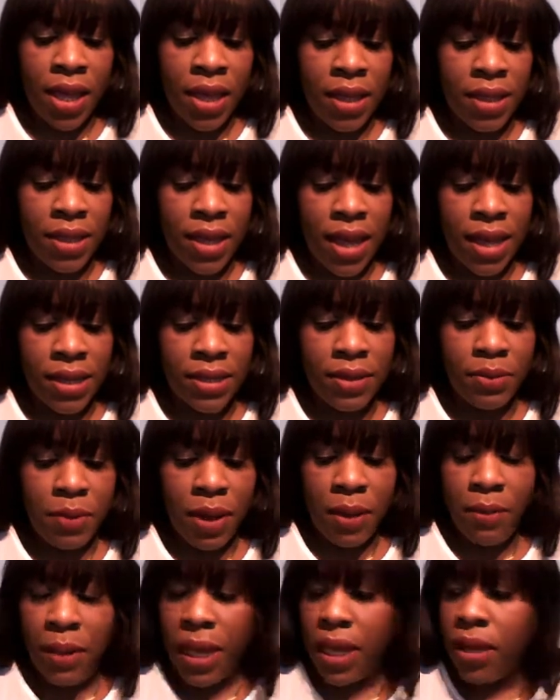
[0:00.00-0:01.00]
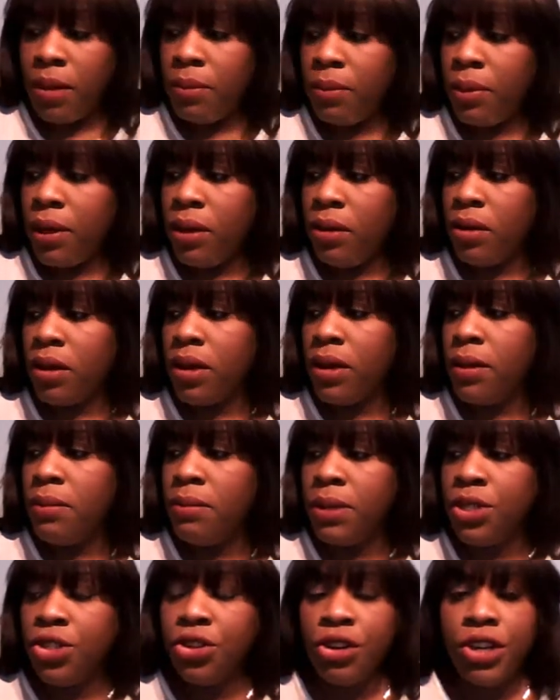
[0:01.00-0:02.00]
that's my makeup look.
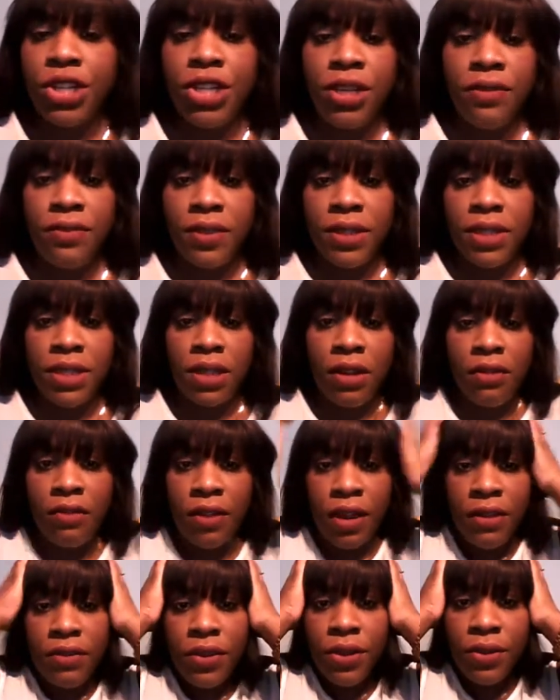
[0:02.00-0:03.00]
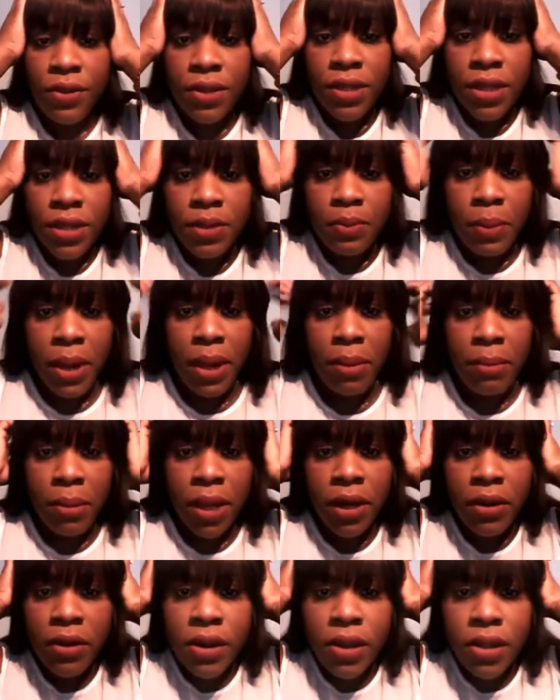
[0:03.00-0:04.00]
Majority of the stuff I've used is Bare
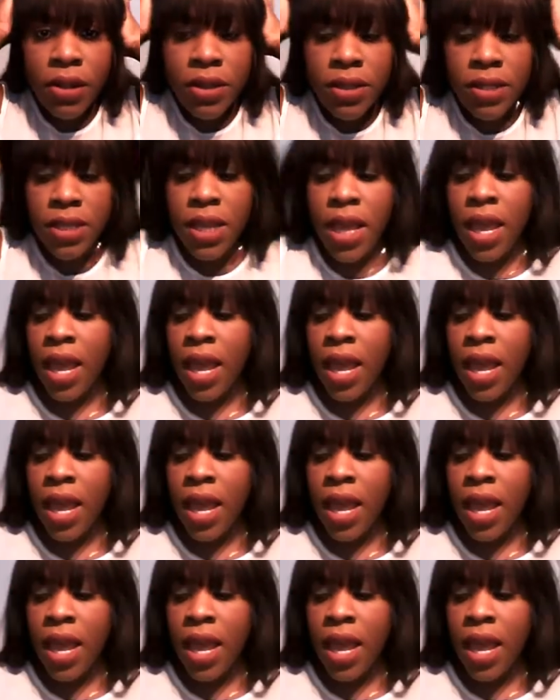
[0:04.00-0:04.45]
Minerals.